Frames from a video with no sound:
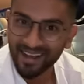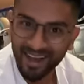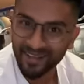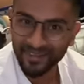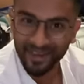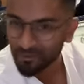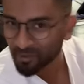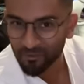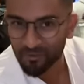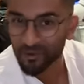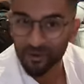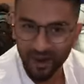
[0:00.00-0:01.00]
I think I'm a
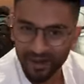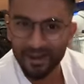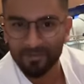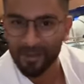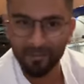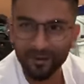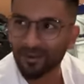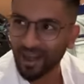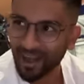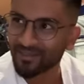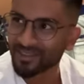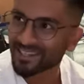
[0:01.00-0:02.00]
few hundred people who
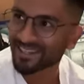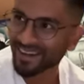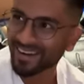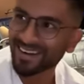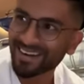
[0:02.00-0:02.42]
have this, right?